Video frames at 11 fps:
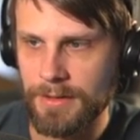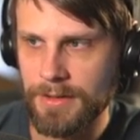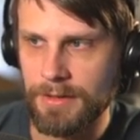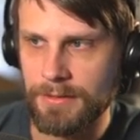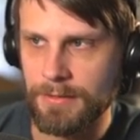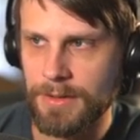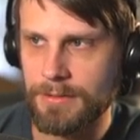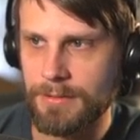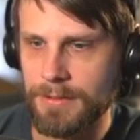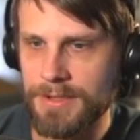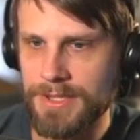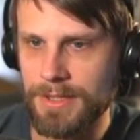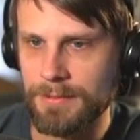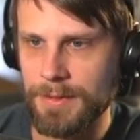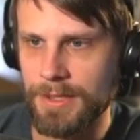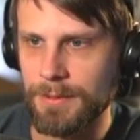Okay, well, we're just
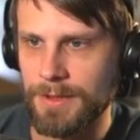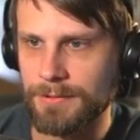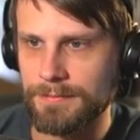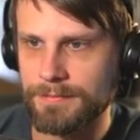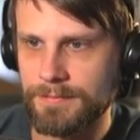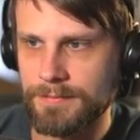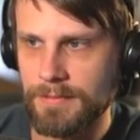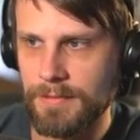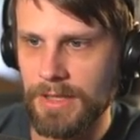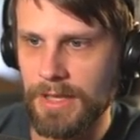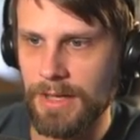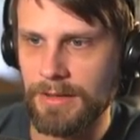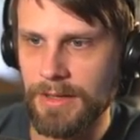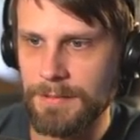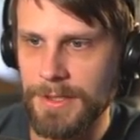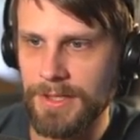gonna play one. Gain a
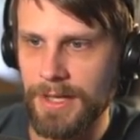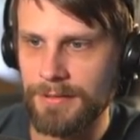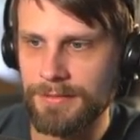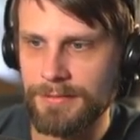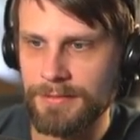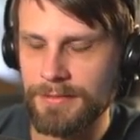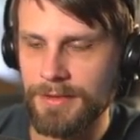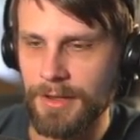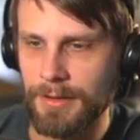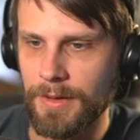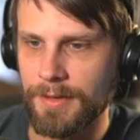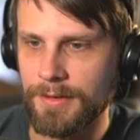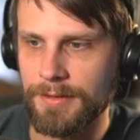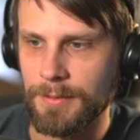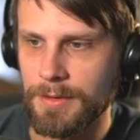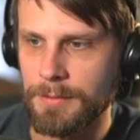couple life. Go
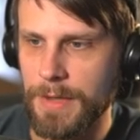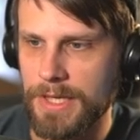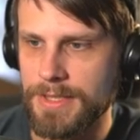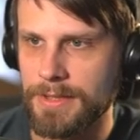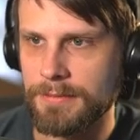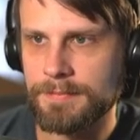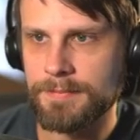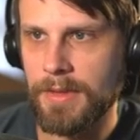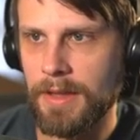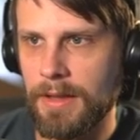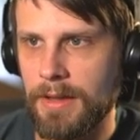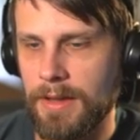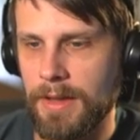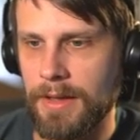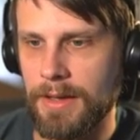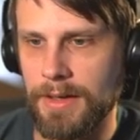us, we're amazing.
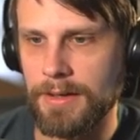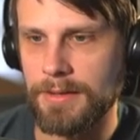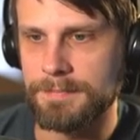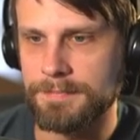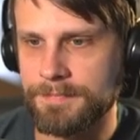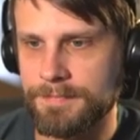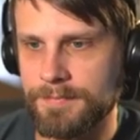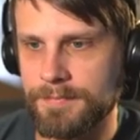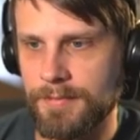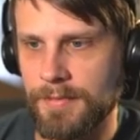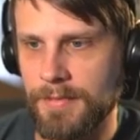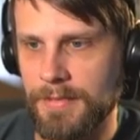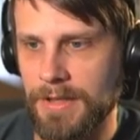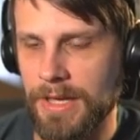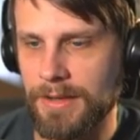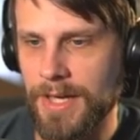Um,
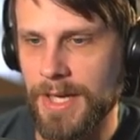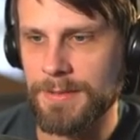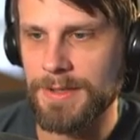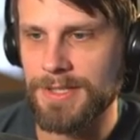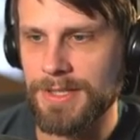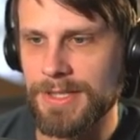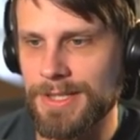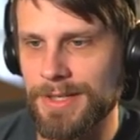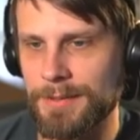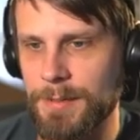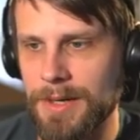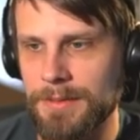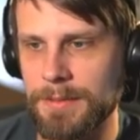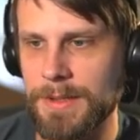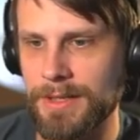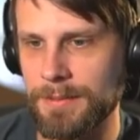yeah, the Cosmos Elixir
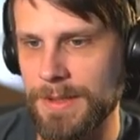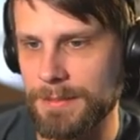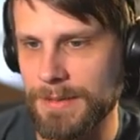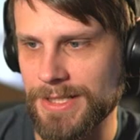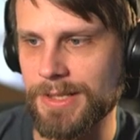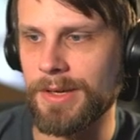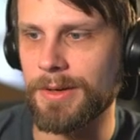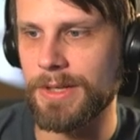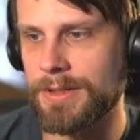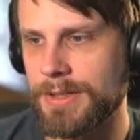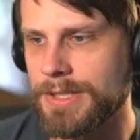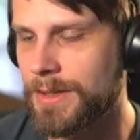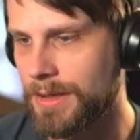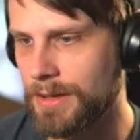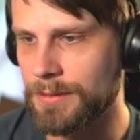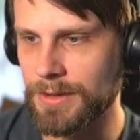probably gonna be a bit slow here, so I
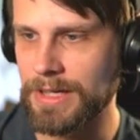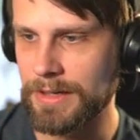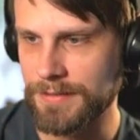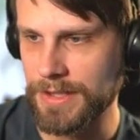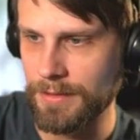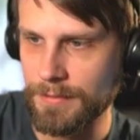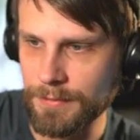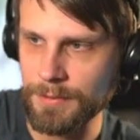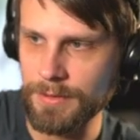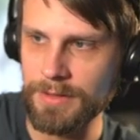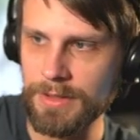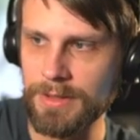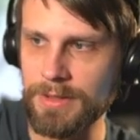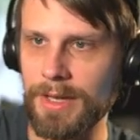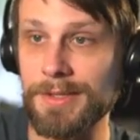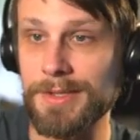think we're gonna have to go for the
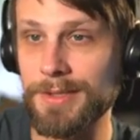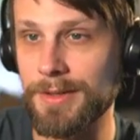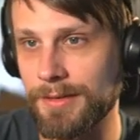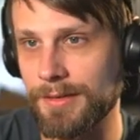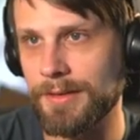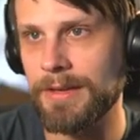constructs.